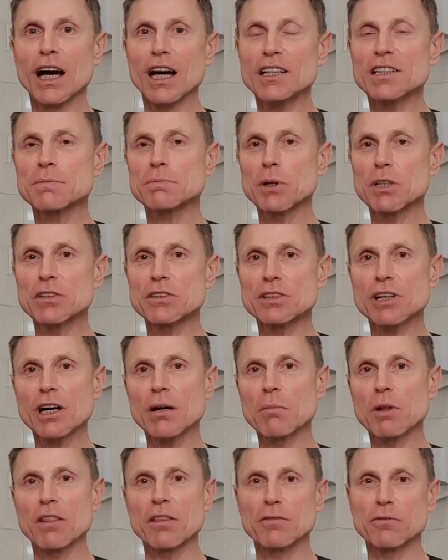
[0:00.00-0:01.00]
and spend
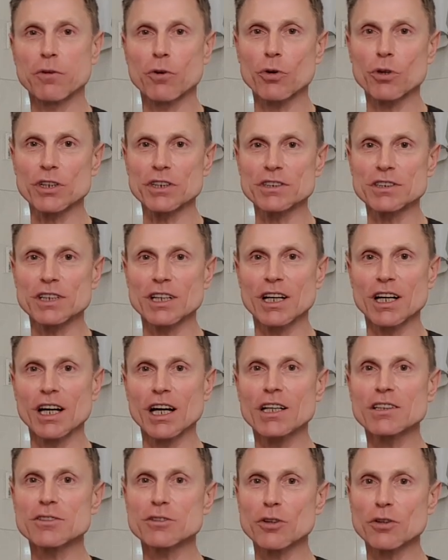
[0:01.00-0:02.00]
time in the forest
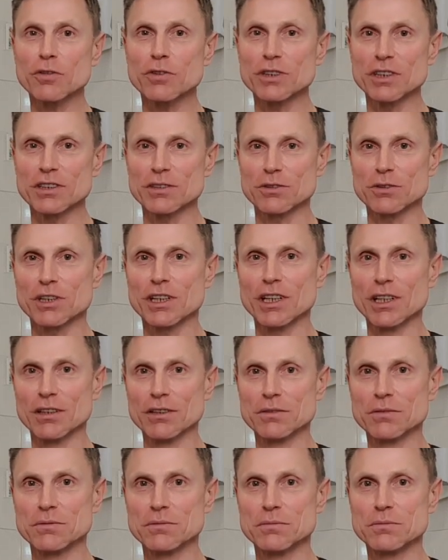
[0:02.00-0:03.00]
as often as you
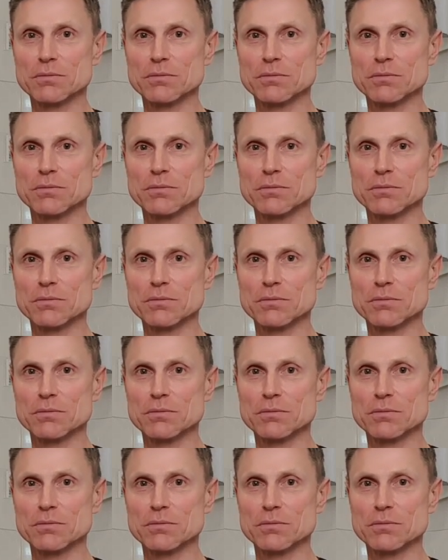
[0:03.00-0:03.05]
can.